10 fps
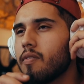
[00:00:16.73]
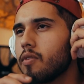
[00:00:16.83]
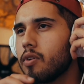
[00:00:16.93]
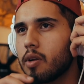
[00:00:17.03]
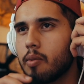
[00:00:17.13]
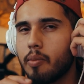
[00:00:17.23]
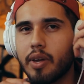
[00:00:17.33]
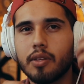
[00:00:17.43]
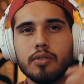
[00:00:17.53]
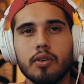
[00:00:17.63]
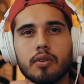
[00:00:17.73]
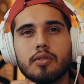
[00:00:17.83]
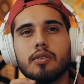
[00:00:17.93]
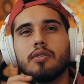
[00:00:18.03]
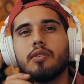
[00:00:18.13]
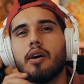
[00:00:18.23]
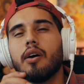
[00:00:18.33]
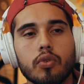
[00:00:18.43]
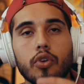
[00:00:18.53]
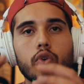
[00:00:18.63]
I've learned about making songs is
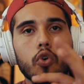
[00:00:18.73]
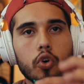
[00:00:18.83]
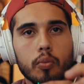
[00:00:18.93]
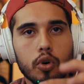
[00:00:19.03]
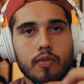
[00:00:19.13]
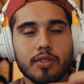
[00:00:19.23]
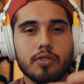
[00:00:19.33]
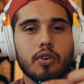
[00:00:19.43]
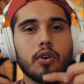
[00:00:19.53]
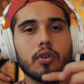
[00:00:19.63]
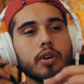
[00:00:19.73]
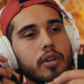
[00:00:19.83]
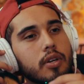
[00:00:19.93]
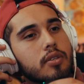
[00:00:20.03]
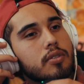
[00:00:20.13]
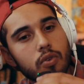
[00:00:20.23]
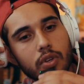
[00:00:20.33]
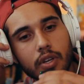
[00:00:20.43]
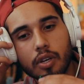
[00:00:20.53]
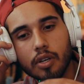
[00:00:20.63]
that the norm of a song is you
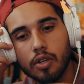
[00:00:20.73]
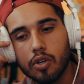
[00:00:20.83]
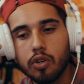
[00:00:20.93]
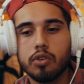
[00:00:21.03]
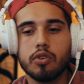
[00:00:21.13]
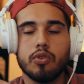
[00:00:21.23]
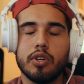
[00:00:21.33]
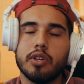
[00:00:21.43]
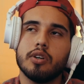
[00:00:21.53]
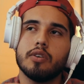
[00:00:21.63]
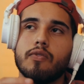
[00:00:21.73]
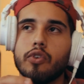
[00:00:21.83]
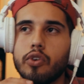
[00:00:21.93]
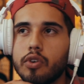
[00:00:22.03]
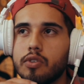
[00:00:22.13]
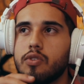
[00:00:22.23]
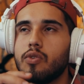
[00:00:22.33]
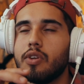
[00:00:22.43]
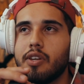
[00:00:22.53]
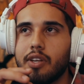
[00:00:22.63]
need a hook, you need a verse, you
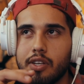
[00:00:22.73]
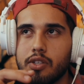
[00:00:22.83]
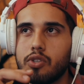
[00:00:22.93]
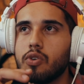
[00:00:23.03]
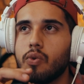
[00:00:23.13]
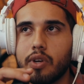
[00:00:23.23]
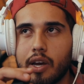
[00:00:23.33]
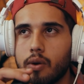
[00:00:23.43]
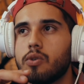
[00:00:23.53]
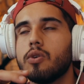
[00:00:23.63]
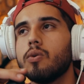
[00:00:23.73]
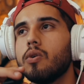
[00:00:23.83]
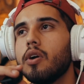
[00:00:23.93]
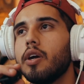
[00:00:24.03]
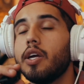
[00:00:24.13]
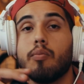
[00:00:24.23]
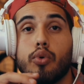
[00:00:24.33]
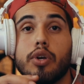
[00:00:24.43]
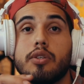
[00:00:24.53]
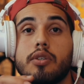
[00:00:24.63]
need an intro, an outro, and a
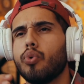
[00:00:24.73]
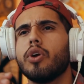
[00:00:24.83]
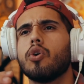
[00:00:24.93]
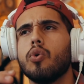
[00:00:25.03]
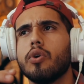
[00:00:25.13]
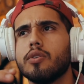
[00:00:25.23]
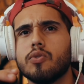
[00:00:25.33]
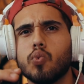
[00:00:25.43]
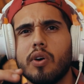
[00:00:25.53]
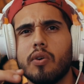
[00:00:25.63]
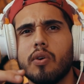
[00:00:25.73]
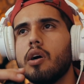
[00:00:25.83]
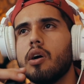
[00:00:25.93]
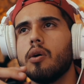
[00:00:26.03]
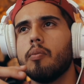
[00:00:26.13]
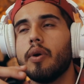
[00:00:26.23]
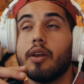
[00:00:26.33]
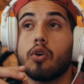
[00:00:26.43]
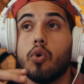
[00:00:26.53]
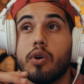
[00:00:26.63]
bridge, pre-chorus as well. And a
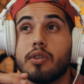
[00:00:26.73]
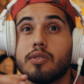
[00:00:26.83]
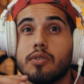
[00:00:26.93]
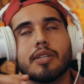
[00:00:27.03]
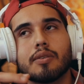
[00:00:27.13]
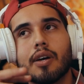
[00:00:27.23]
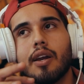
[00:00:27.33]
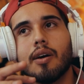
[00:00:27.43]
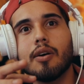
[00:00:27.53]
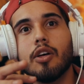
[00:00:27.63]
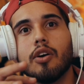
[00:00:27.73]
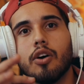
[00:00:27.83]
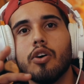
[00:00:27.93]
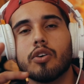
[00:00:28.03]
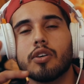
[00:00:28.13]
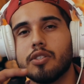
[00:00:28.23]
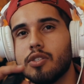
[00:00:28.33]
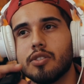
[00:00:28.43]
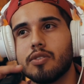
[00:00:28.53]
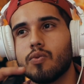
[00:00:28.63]
chorus is kind of a hook. It's
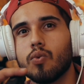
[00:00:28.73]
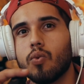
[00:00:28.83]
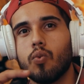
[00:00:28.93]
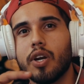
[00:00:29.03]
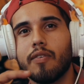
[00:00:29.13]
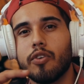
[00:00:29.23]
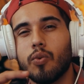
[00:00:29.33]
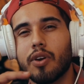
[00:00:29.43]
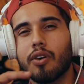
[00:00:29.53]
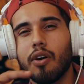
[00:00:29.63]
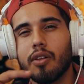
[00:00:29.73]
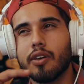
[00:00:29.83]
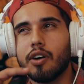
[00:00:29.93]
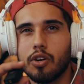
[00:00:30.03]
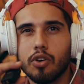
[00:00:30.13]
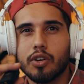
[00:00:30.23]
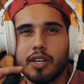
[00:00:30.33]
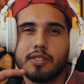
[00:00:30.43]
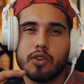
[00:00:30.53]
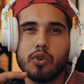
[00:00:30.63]
just whatever you want to call it. A hook
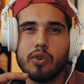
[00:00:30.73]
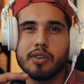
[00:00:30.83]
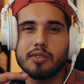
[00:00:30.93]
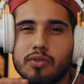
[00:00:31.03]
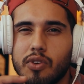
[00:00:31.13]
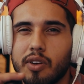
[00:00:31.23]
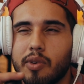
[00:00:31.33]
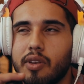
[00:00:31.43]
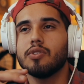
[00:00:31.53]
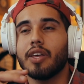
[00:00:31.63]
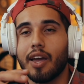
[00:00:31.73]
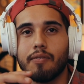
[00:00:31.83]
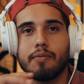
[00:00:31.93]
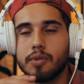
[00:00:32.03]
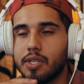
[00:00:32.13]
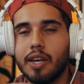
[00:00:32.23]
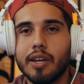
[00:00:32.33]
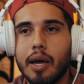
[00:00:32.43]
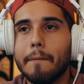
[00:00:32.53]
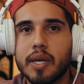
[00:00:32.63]
is a chorus, you know what I mean? Like I've said
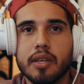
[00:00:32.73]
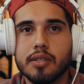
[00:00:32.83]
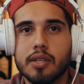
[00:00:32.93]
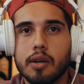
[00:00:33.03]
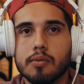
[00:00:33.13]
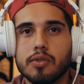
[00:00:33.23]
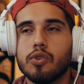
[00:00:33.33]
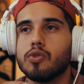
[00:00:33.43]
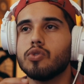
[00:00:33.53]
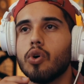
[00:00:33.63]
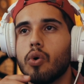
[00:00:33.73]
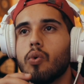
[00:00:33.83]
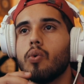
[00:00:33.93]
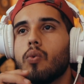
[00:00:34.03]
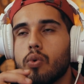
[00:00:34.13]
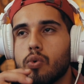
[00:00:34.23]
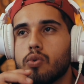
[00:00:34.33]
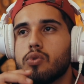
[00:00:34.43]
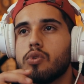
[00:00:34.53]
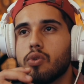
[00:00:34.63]
it a million times, there's no
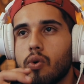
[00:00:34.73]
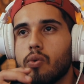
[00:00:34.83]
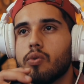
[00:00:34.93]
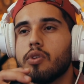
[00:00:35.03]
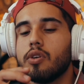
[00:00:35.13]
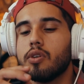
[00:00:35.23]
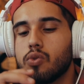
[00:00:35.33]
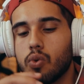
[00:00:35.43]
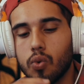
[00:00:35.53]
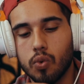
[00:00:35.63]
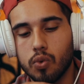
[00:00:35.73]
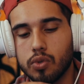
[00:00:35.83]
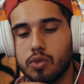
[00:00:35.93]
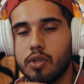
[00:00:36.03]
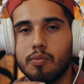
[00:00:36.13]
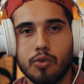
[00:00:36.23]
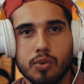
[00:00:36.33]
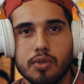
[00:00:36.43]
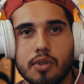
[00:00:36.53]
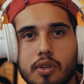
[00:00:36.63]
rules, there's only tools in
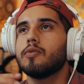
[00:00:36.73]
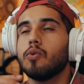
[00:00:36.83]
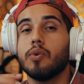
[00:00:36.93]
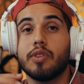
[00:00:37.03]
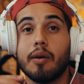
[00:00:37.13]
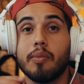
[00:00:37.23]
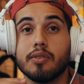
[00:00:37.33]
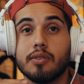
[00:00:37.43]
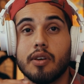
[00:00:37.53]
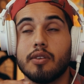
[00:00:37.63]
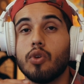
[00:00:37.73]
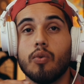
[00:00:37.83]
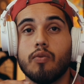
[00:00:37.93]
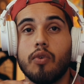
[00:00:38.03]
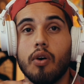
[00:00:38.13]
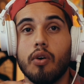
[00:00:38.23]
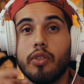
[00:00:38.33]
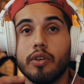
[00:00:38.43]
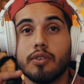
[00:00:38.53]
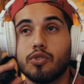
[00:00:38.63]
music. So with that being said, don't follow
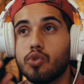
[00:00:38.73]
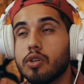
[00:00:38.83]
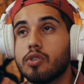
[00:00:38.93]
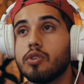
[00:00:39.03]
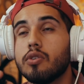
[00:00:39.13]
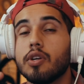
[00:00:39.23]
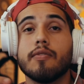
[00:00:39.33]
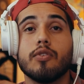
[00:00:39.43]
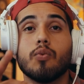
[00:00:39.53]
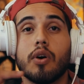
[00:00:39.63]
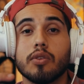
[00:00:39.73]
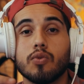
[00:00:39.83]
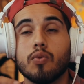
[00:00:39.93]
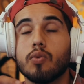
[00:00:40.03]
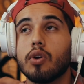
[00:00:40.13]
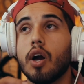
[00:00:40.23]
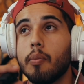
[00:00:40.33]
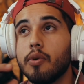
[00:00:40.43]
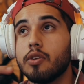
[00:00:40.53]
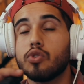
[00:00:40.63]
this structure. If you want to
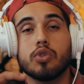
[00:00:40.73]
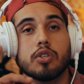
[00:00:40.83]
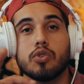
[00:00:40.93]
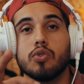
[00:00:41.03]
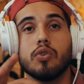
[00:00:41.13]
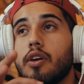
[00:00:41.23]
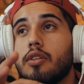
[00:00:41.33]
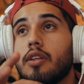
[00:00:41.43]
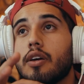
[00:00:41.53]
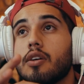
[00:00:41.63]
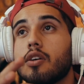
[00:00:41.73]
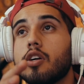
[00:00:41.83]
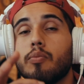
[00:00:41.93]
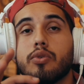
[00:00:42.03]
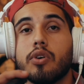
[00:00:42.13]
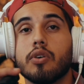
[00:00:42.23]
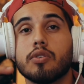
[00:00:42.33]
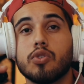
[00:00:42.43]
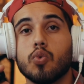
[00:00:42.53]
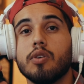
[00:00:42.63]
copy this structure in like a couple
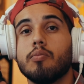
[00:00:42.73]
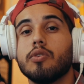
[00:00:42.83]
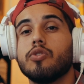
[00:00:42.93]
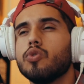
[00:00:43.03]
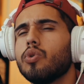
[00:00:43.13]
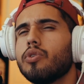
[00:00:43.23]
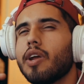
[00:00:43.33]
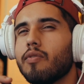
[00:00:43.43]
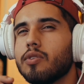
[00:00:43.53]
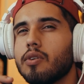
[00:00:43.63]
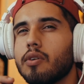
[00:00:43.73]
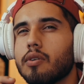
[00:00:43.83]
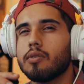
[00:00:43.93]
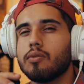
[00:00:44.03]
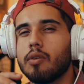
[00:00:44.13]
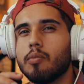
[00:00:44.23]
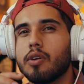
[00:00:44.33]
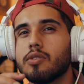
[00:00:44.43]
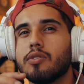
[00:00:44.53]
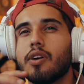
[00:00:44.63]
songs, do it, but don't do it on every song, you know what I mean?
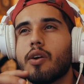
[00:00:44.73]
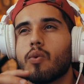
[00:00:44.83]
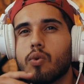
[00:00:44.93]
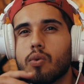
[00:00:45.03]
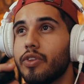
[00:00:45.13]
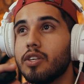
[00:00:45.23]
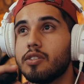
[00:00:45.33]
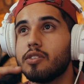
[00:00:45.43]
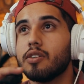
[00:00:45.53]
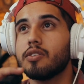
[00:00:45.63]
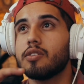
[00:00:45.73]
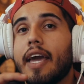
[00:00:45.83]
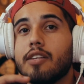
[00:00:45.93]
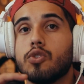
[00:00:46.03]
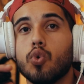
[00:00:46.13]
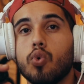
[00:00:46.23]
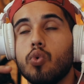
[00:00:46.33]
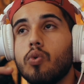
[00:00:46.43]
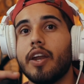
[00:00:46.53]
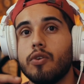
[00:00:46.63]
Because it's not a rule. This is just a tool
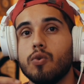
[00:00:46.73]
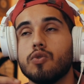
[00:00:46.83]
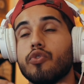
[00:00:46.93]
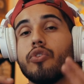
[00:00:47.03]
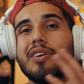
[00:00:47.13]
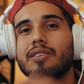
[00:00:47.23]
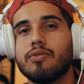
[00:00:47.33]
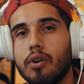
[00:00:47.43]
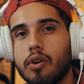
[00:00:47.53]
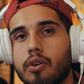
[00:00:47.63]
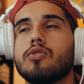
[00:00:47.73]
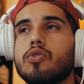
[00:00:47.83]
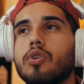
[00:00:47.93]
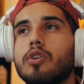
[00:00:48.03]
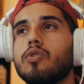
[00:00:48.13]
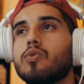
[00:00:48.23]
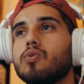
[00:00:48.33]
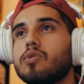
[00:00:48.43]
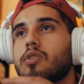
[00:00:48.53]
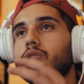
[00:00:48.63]
that I use for this song. So you can
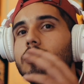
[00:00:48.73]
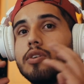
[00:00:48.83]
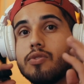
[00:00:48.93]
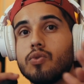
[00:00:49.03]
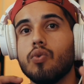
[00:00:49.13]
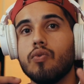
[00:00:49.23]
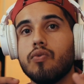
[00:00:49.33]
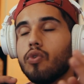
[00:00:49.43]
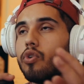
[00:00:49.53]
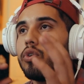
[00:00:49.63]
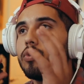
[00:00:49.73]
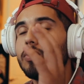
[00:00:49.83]
use this tool for